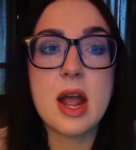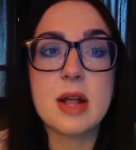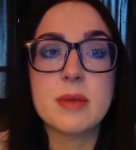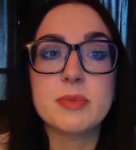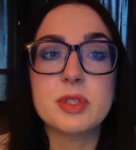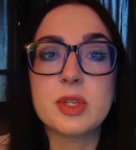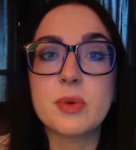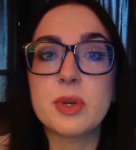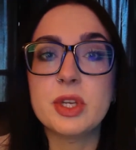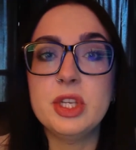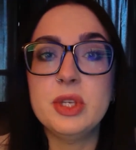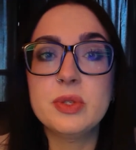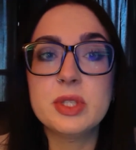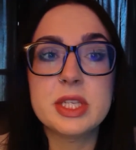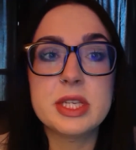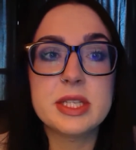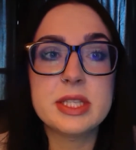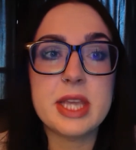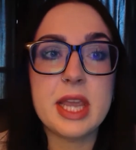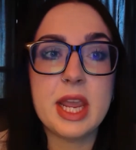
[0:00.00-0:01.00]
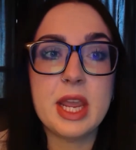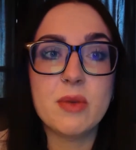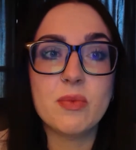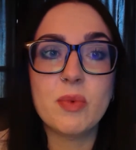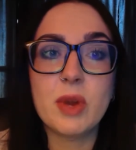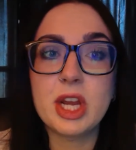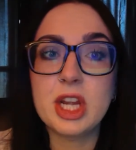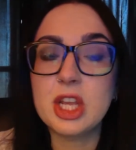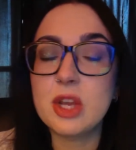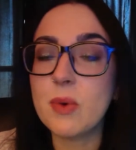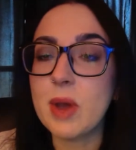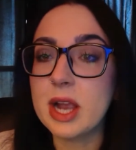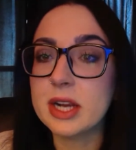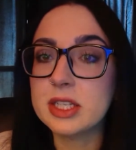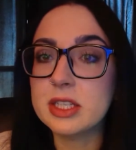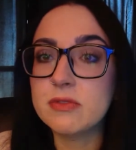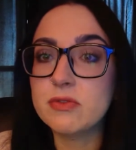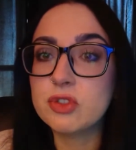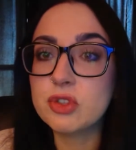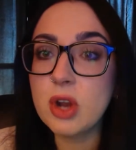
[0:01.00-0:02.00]
So it uses a
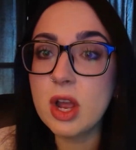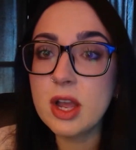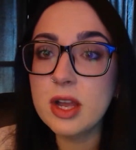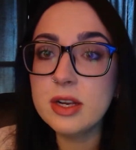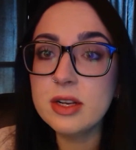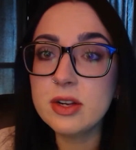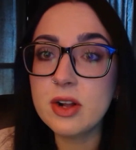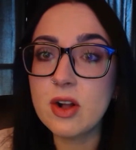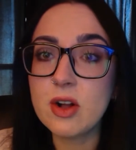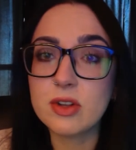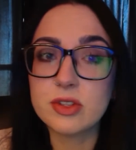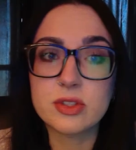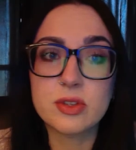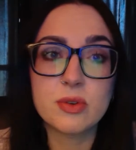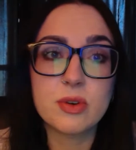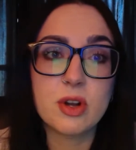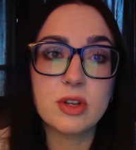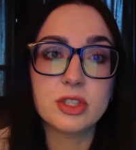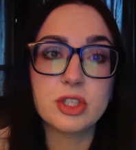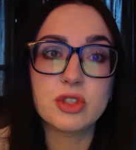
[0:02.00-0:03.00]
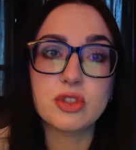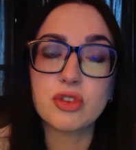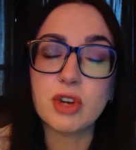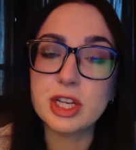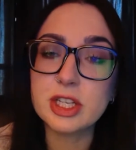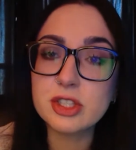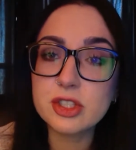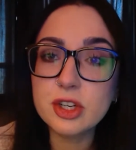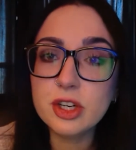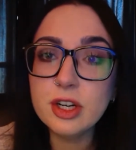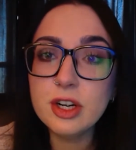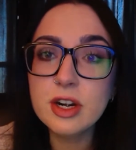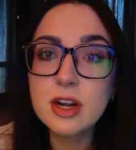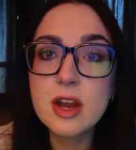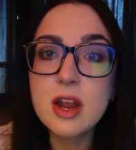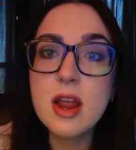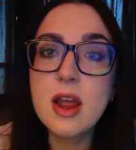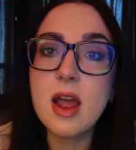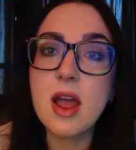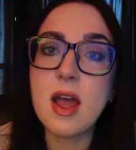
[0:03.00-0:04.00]
radioactive drug, also called a tracer,
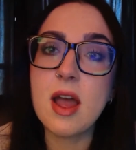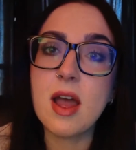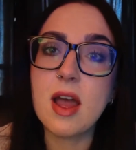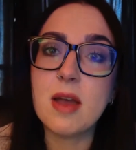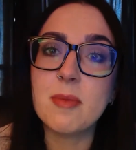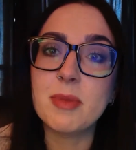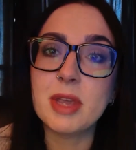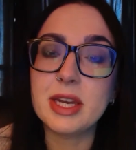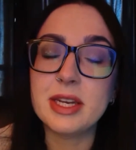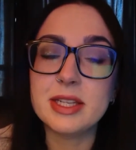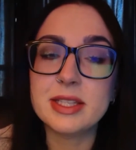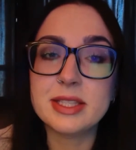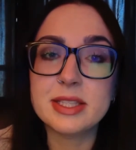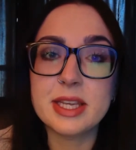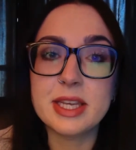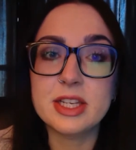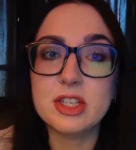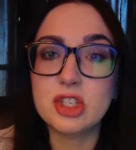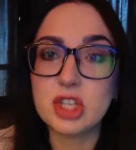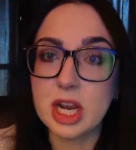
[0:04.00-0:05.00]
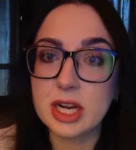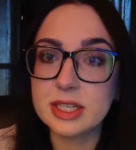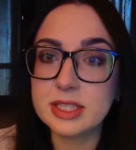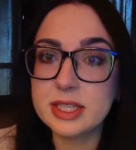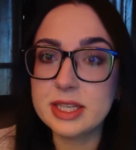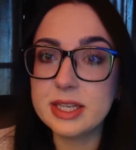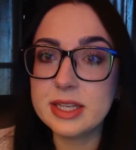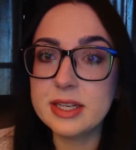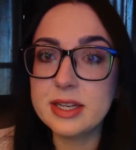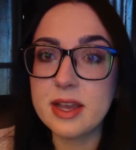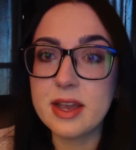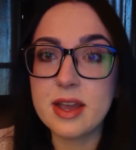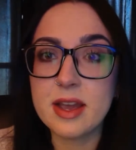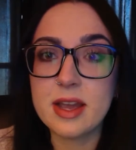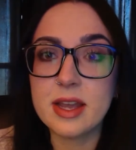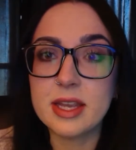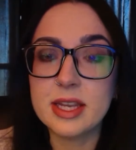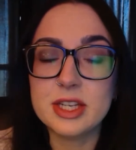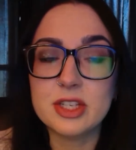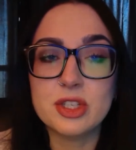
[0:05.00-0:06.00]
and it's injected
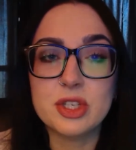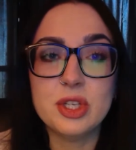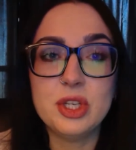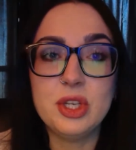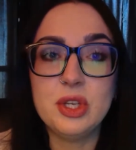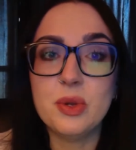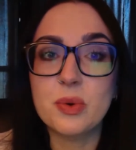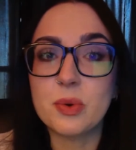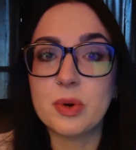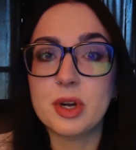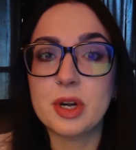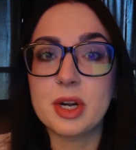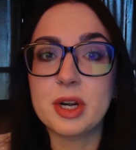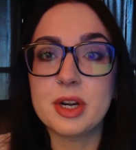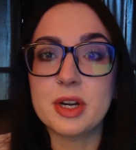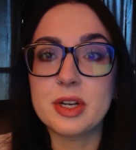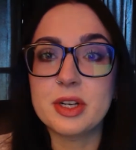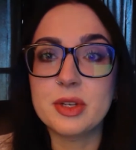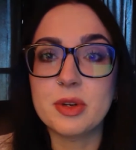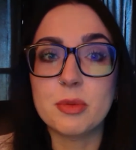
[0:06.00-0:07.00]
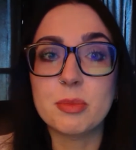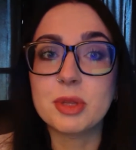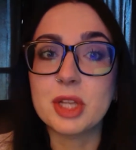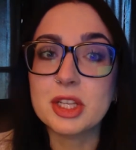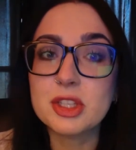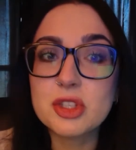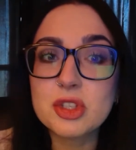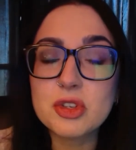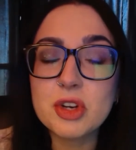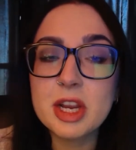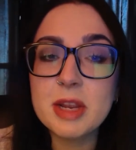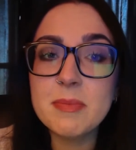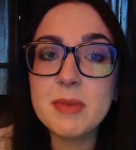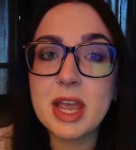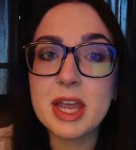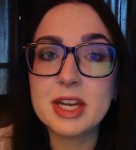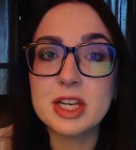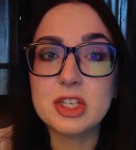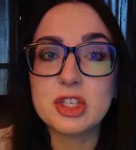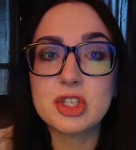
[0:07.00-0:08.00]
into your bloodstream,
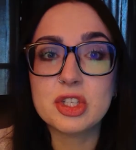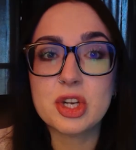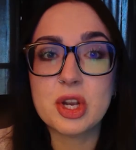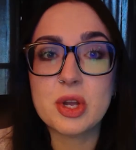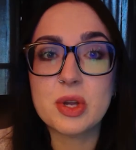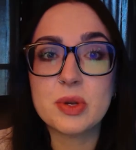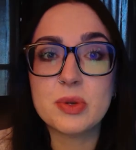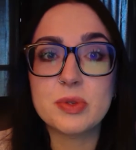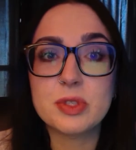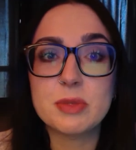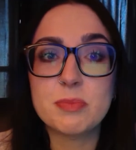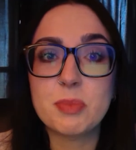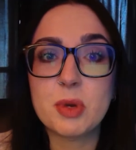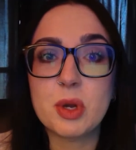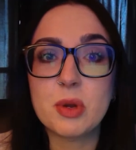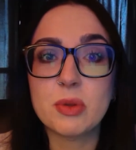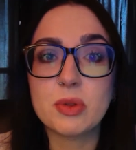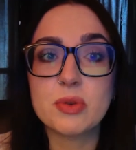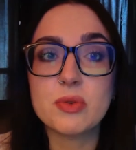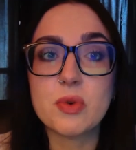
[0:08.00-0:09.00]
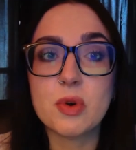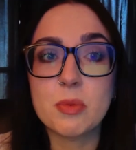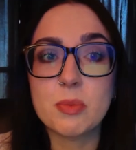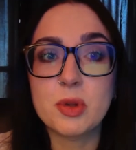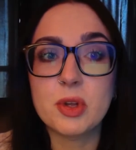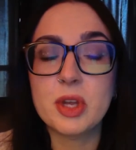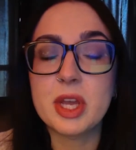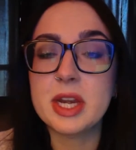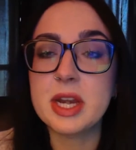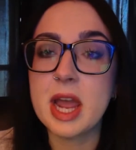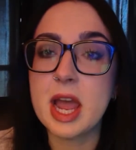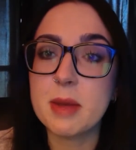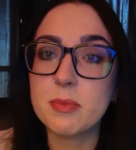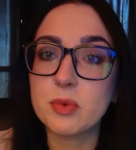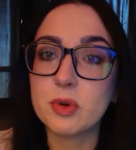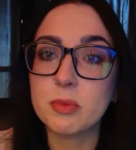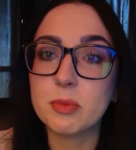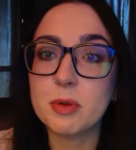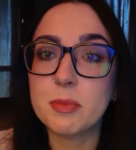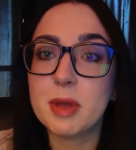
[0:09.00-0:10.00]
and it shows both normal and
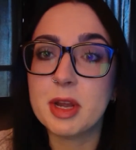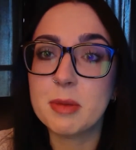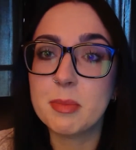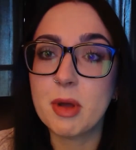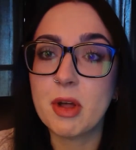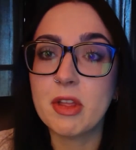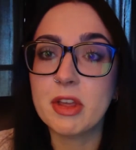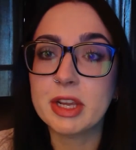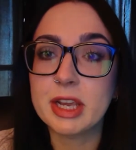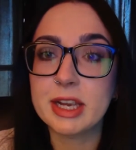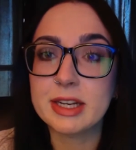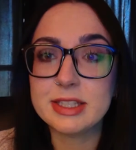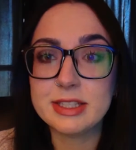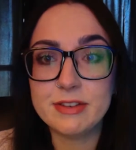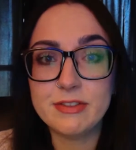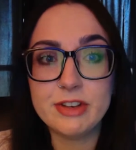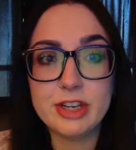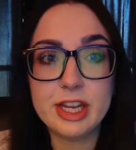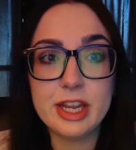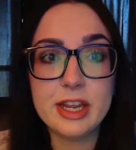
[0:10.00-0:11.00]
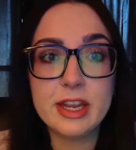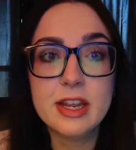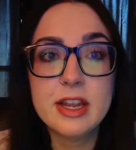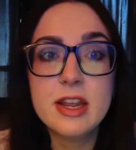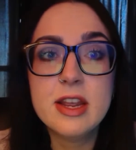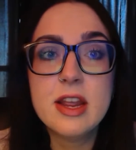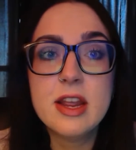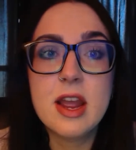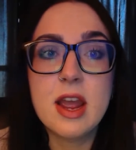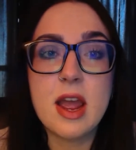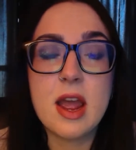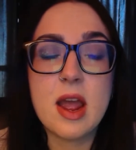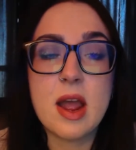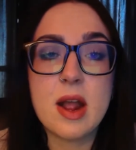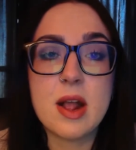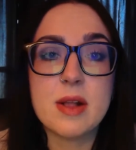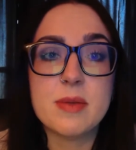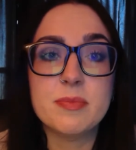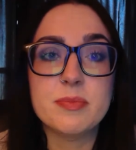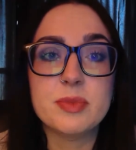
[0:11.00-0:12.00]
abnormal metabolic activity.
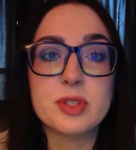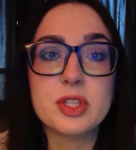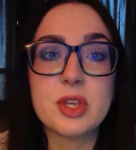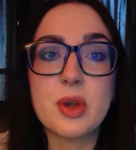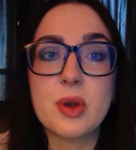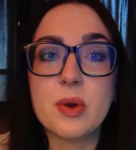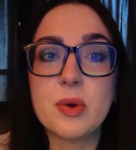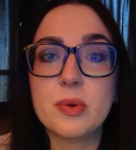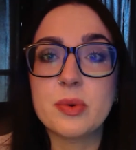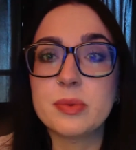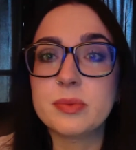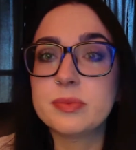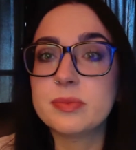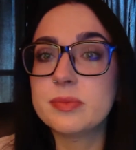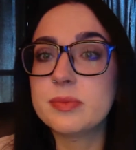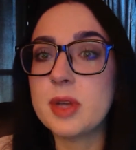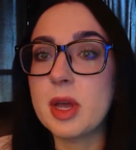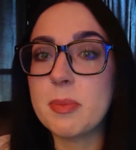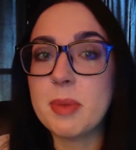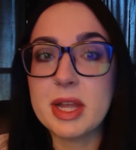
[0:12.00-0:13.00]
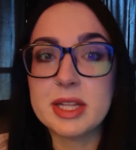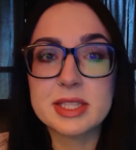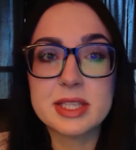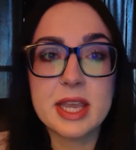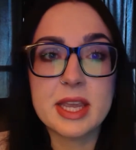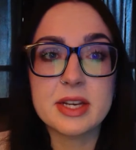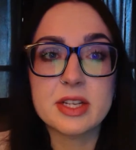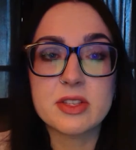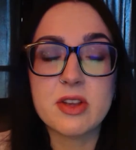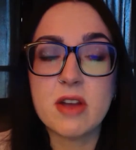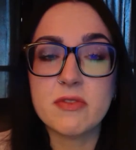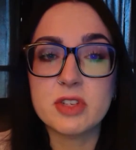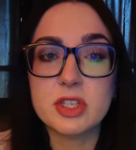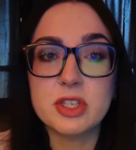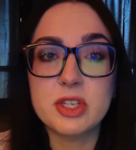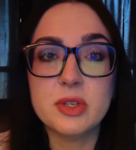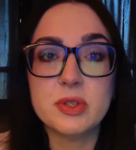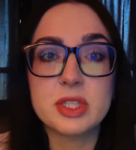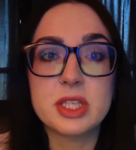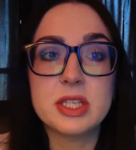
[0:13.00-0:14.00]
So a PET scan is
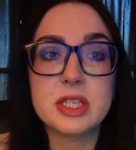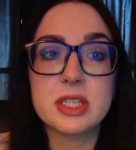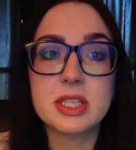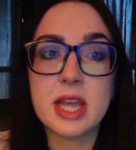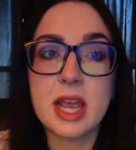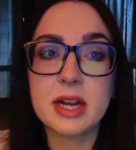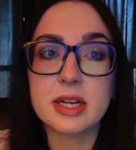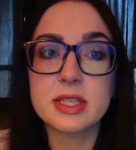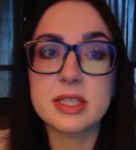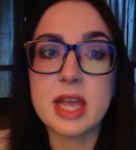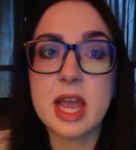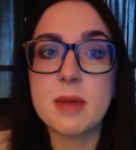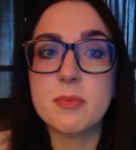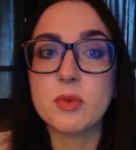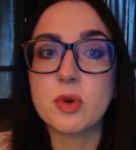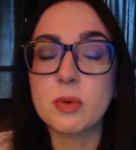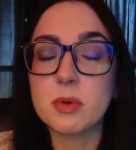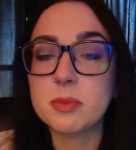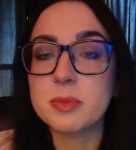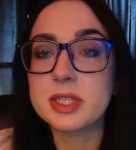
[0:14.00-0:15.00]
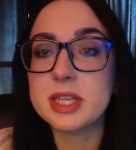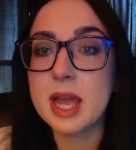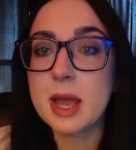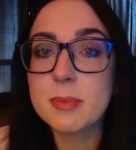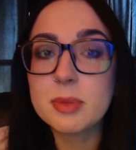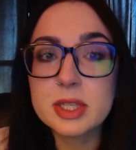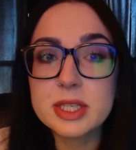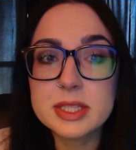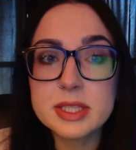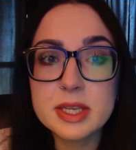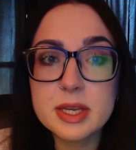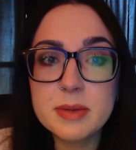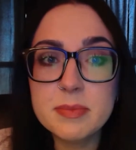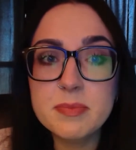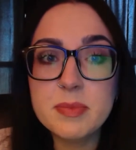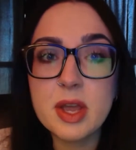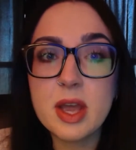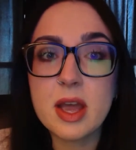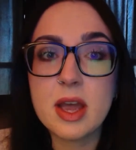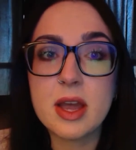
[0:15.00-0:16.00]
often used to detect abnormal
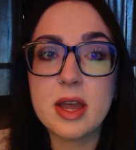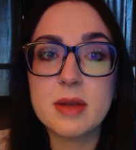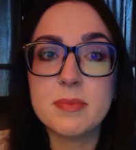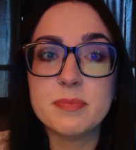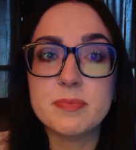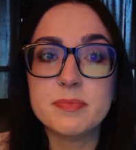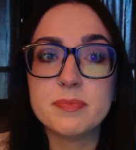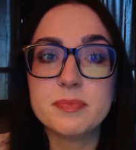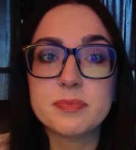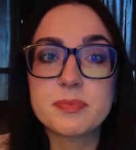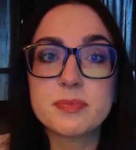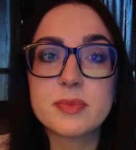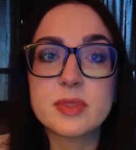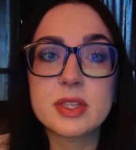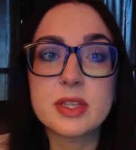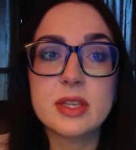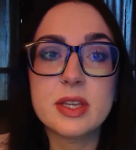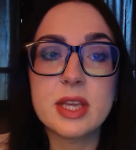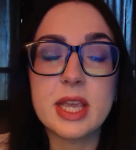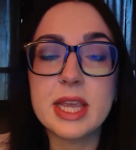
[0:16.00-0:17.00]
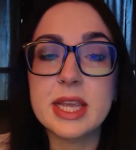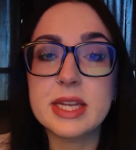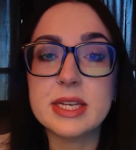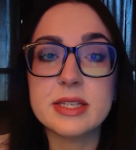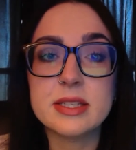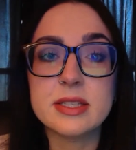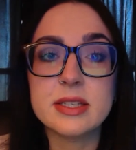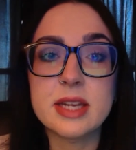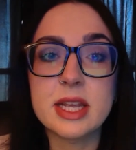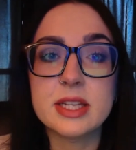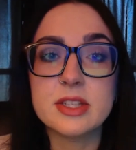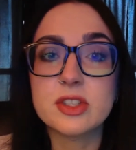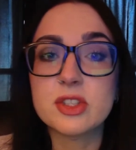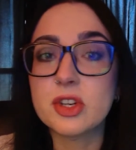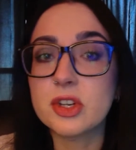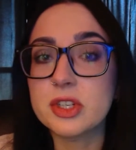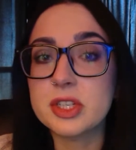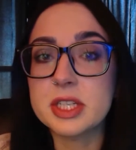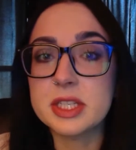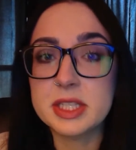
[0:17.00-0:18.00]
metabolism in
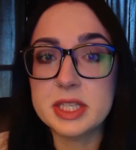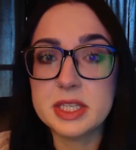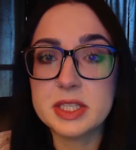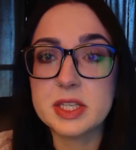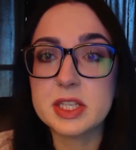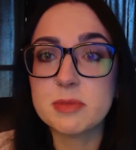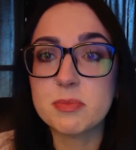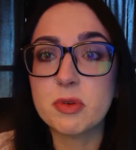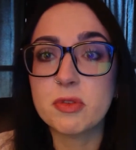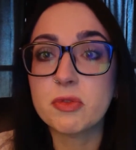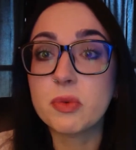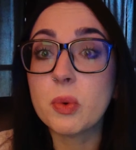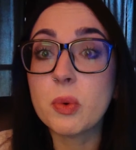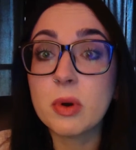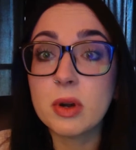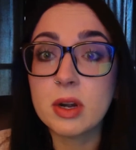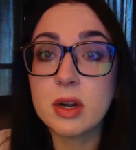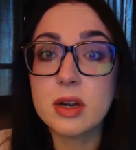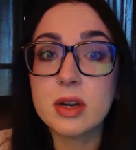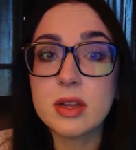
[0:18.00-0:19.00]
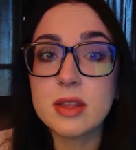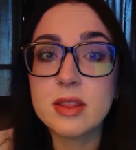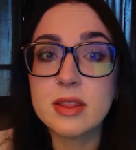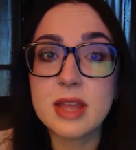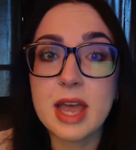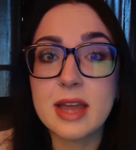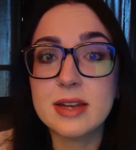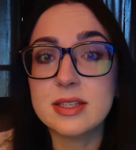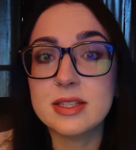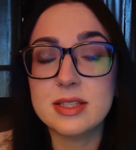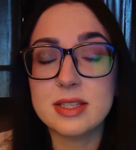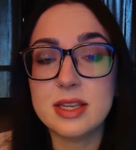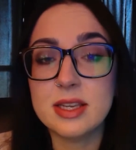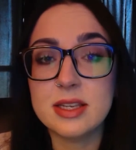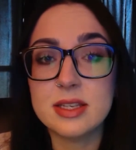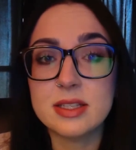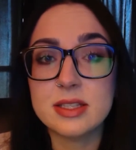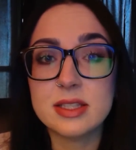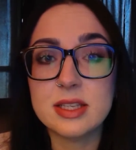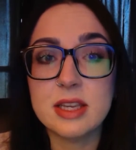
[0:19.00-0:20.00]
certain diseases before that
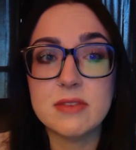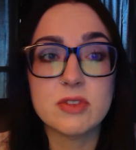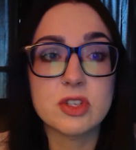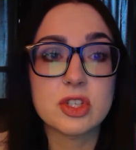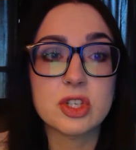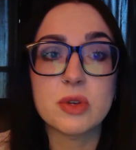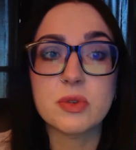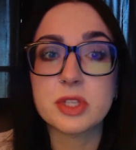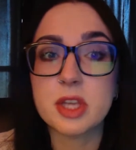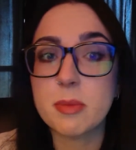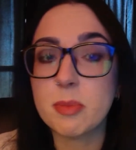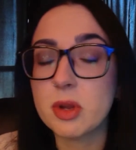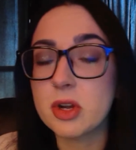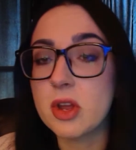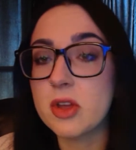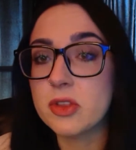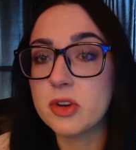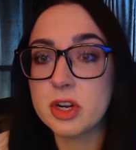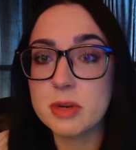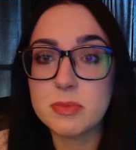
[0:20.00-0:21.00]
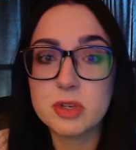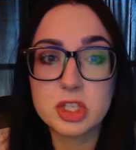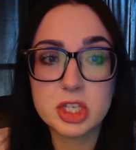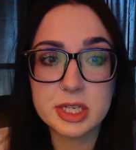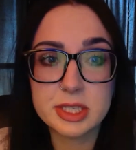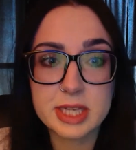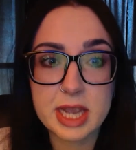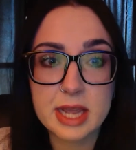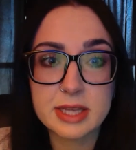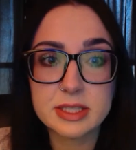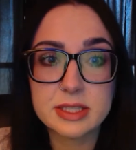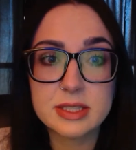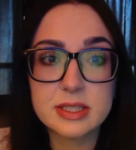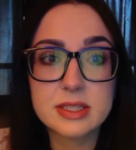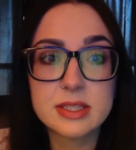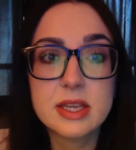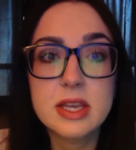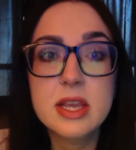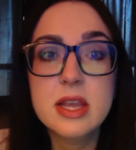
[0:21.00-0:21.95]
disease even shows up on other imaging tests,